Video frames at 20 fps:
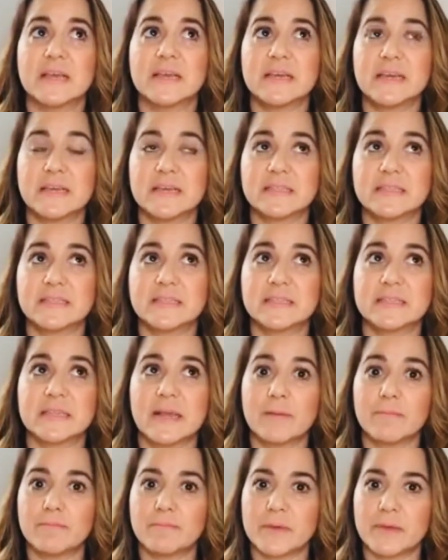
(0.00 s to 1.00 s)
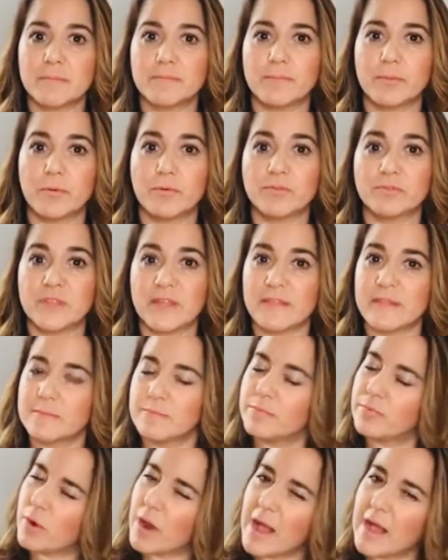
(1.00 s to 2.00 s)
it's some people
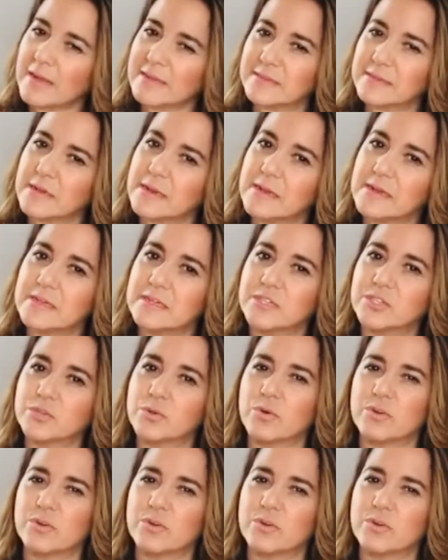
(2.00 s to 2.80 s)
didn't practice